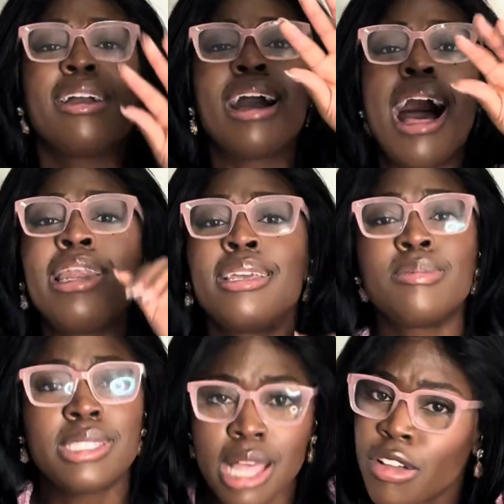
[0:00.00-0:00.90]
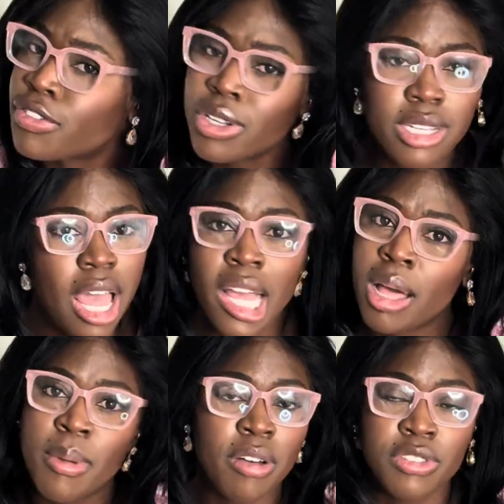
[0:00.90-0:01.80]
God himself could not
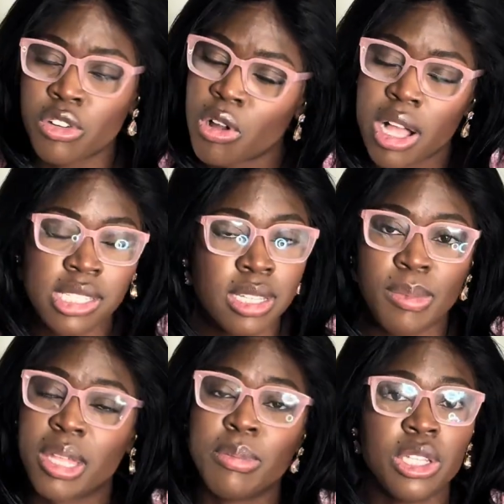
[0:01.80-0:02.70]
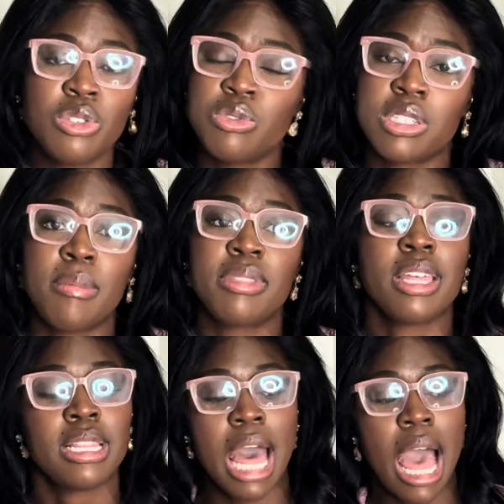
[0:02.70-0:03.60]
come off the cross to make me do
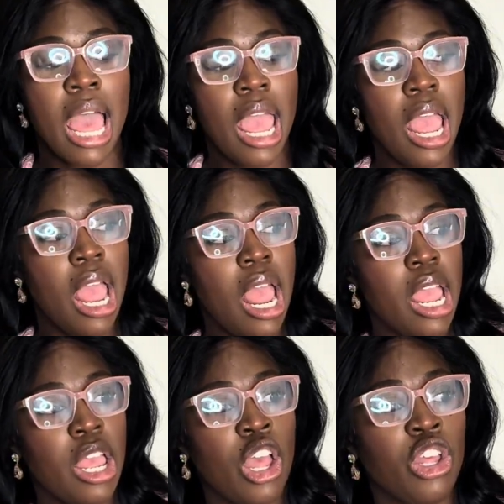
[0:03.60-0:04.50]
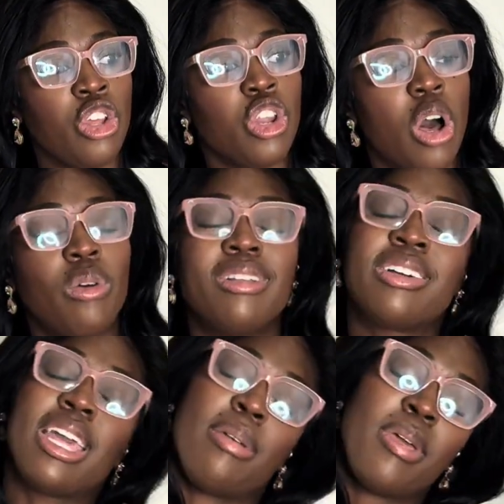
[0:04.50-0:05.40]
something that,
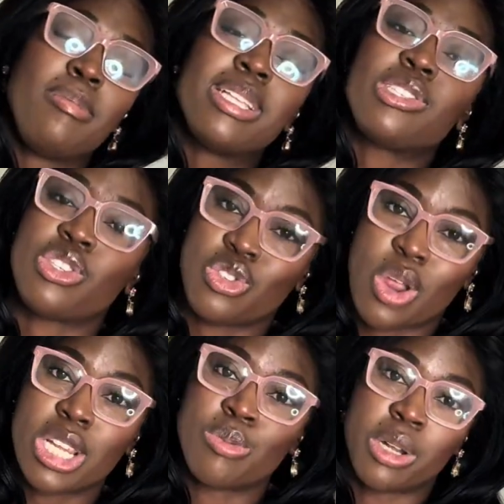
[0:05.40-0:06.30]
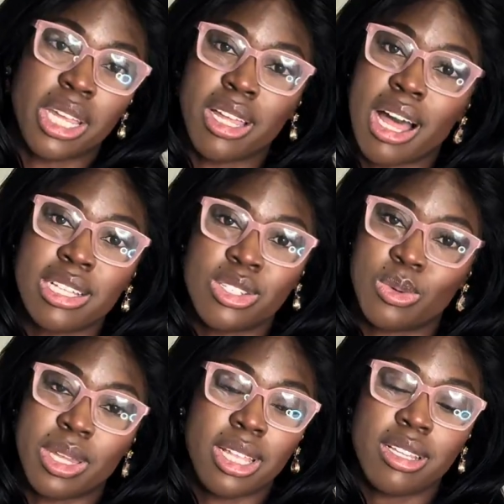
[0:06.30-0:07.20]
okay, maybe it's a stretch bringing God
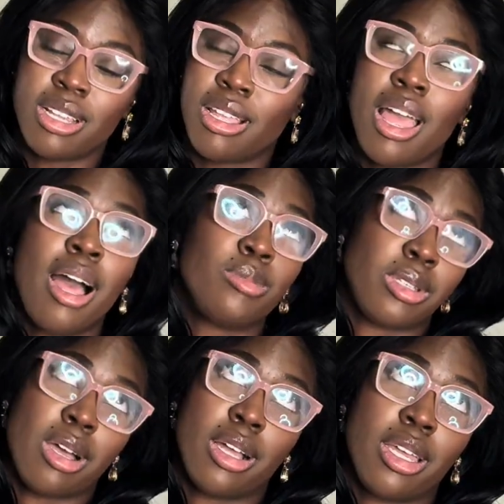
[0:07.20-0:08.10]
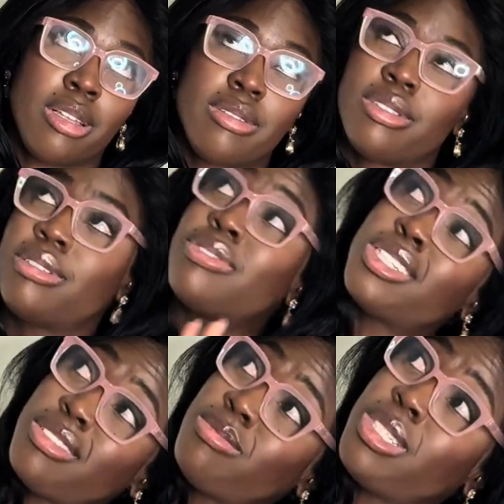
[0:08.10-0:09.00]
to it. I'm sorry.
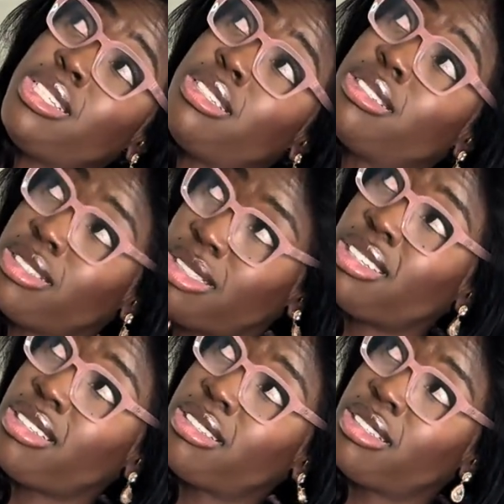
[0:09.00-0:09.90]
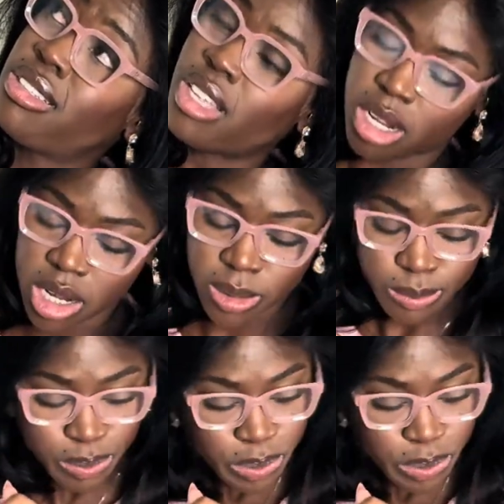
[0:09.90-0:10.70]
Forgive me. Yeah. All right.